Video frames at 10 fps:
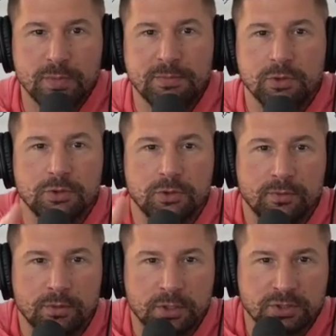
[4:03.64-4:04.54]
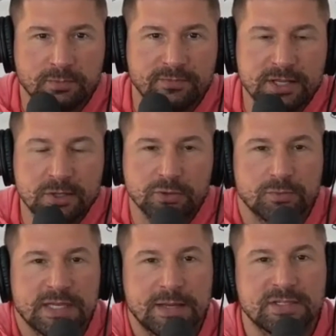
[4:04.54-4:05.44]
maybe you do, you know, some videos
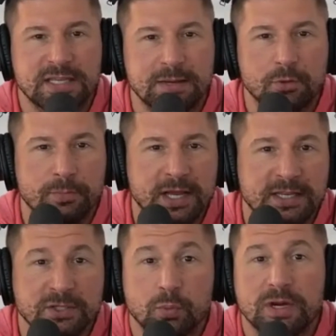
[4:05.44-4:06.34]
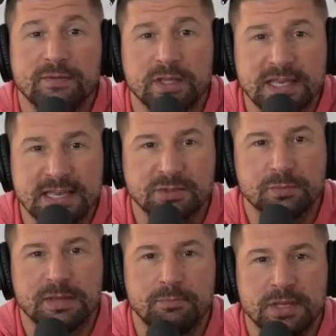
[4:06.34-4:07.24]
from time to time or a podcast, whatever the case
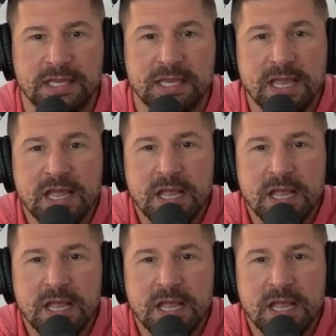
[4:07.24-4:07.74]
may be.